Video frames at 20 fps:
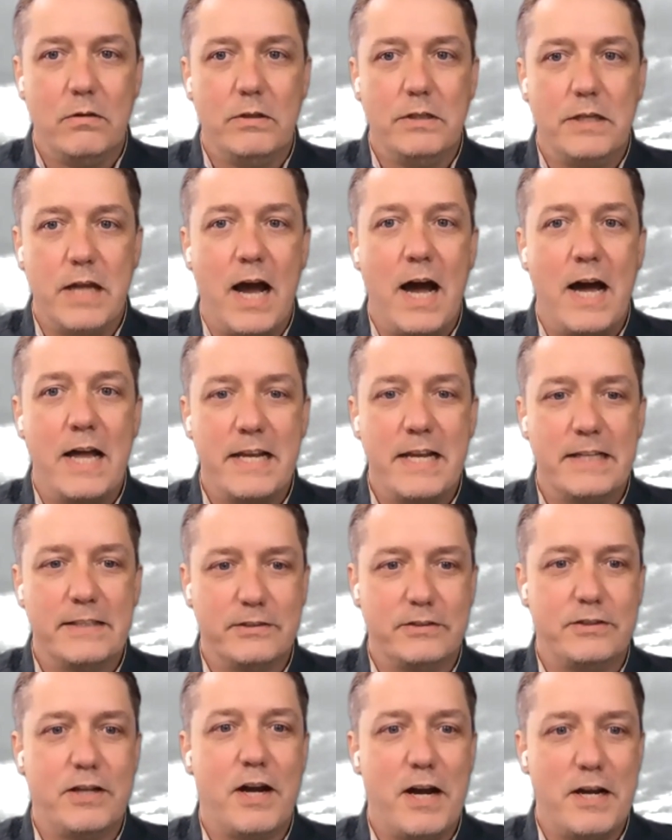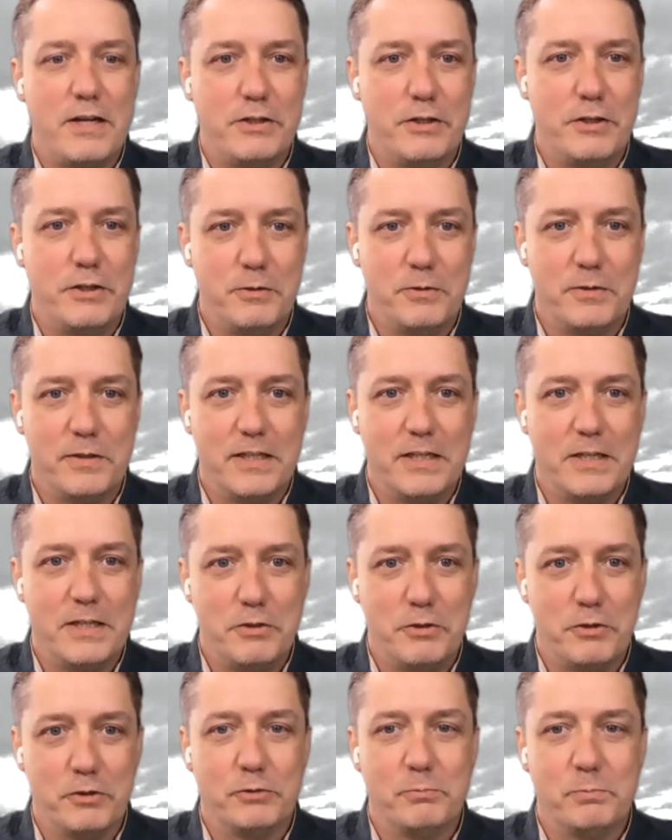God has taught you in
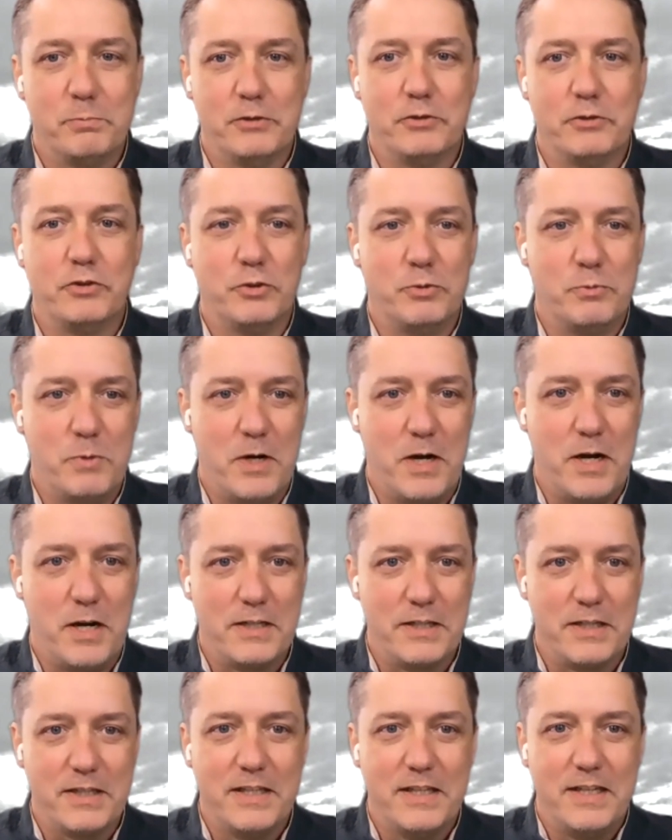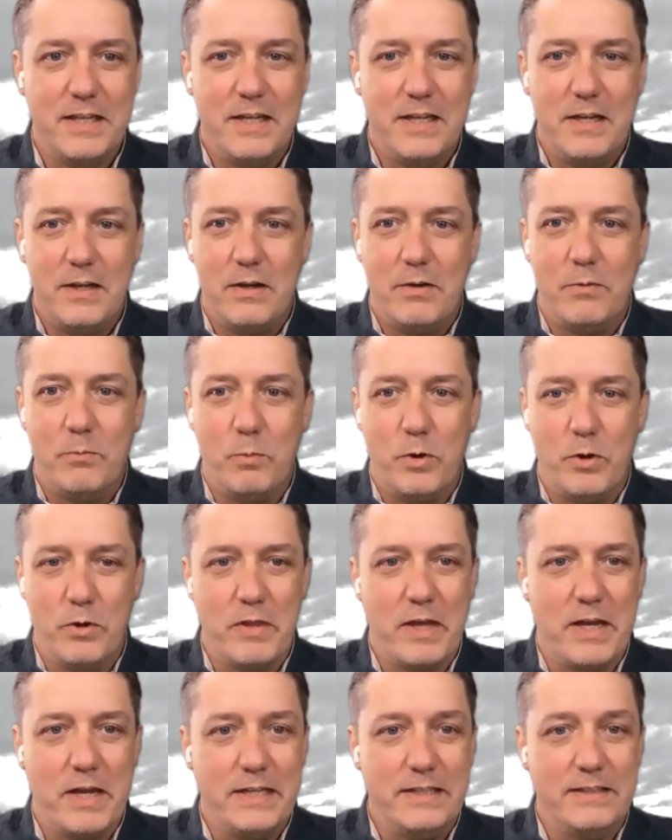your spiritual walk. Were
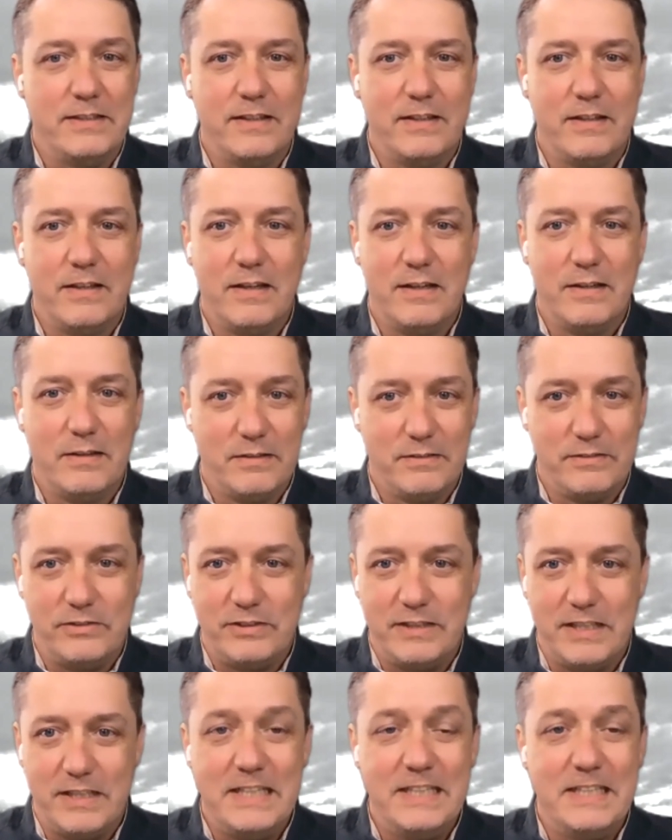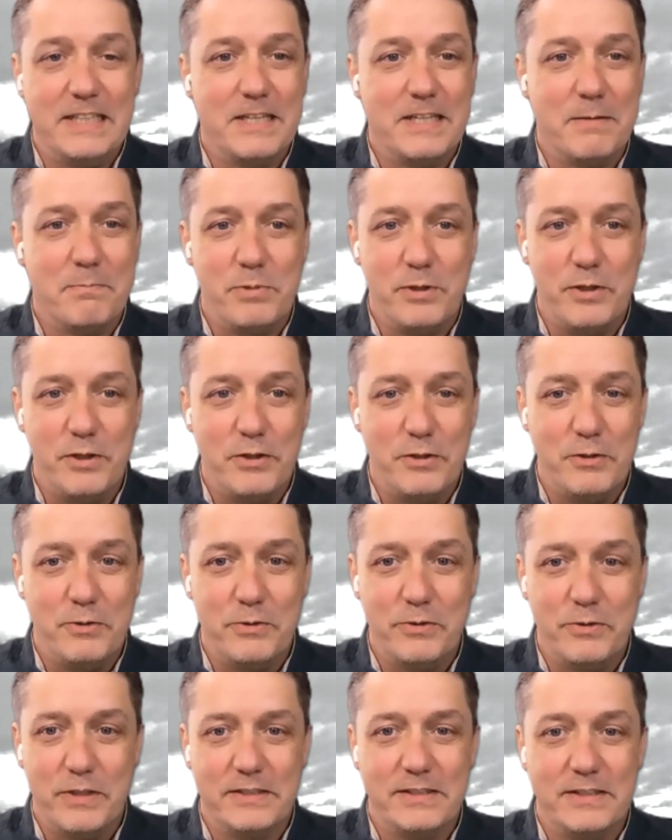they sitting in a
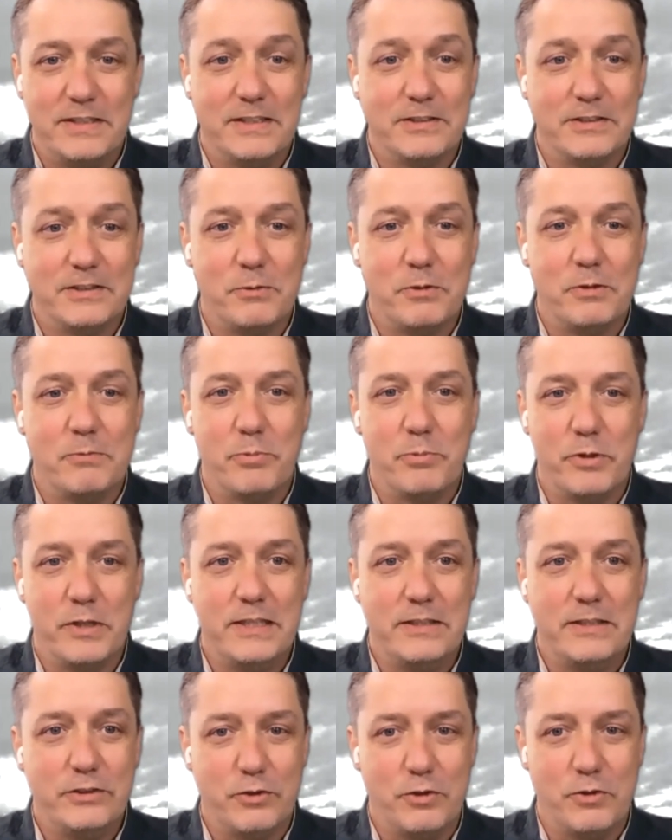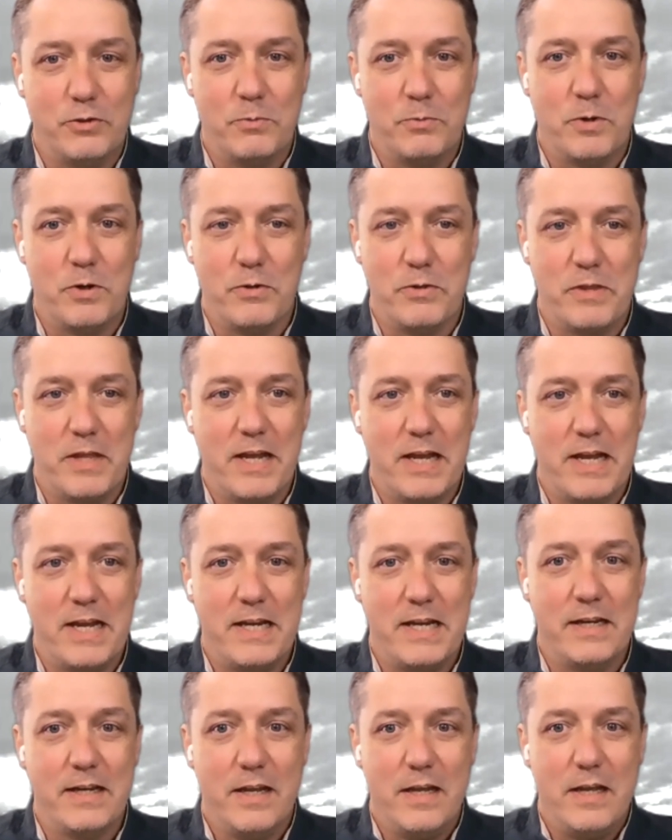pew listening to someone preach, or were
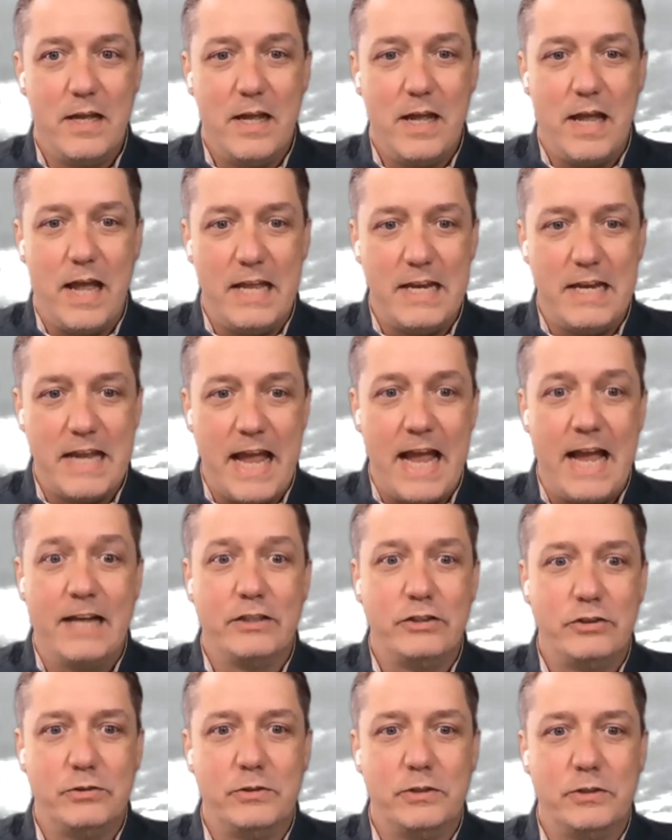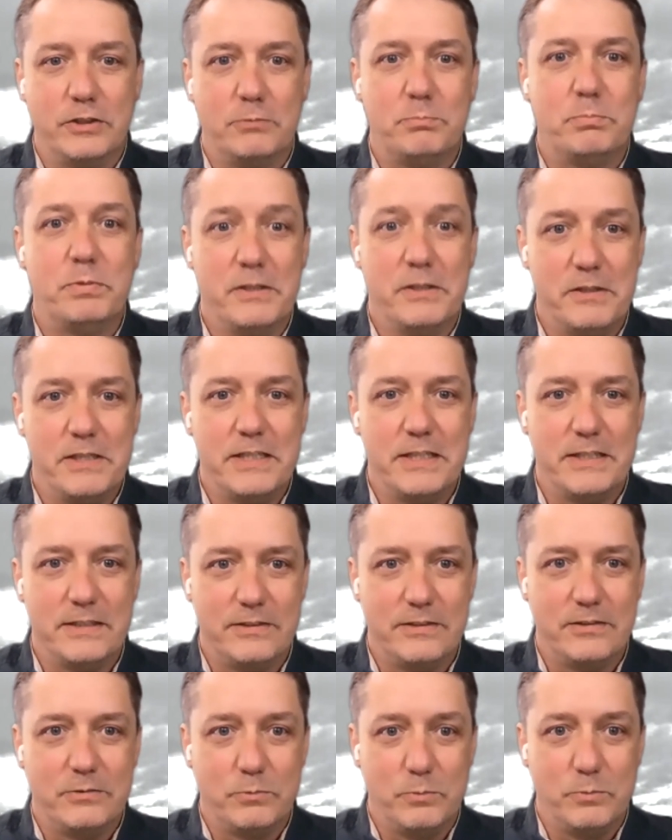they an actual
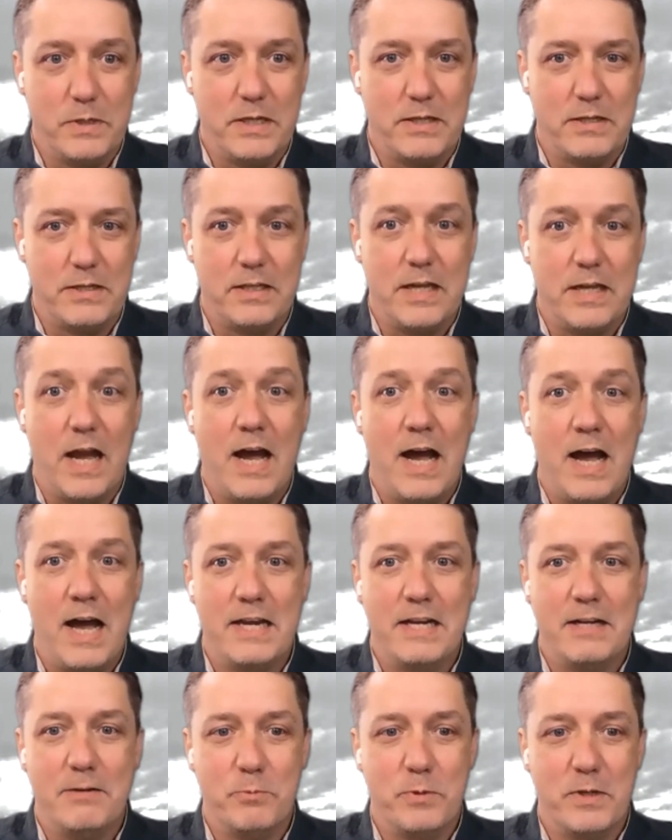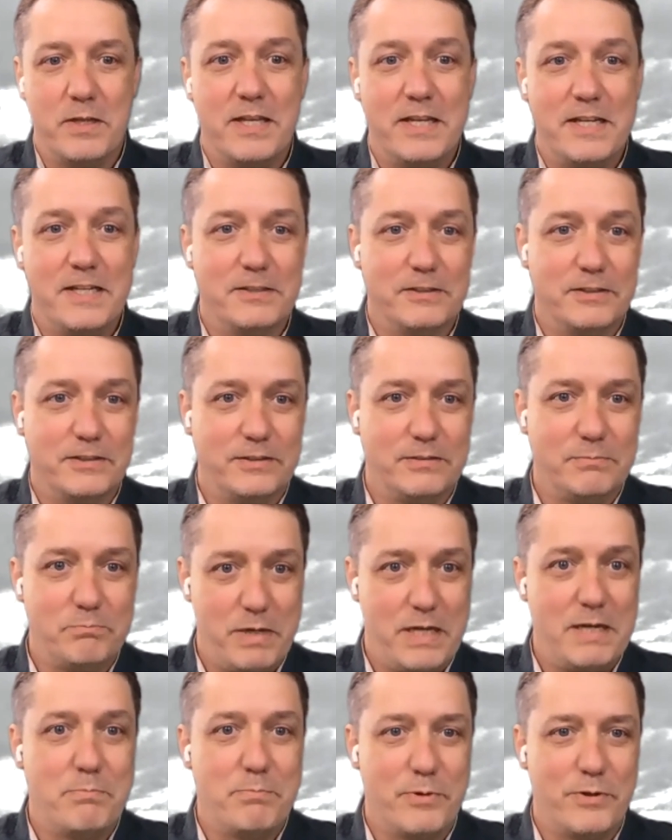experience with God and with his
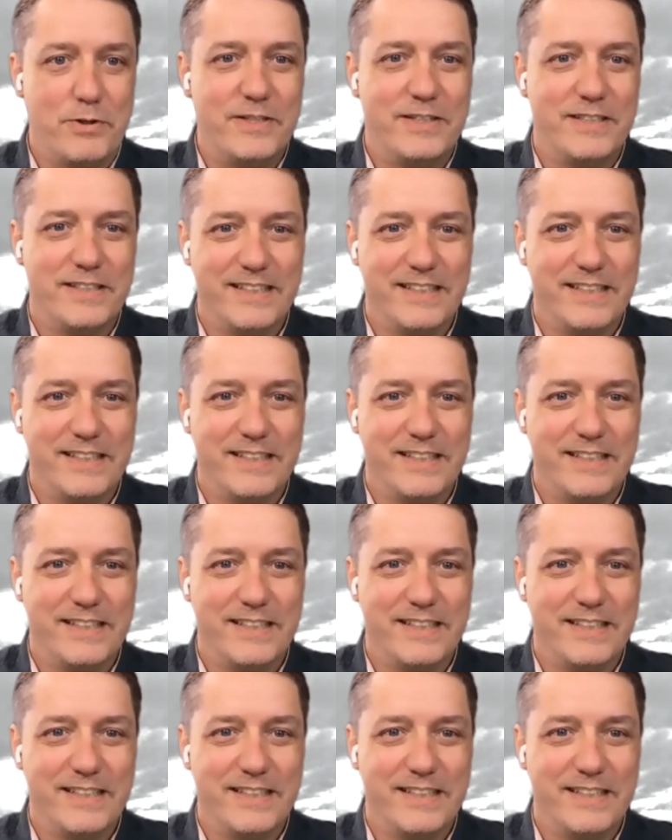people?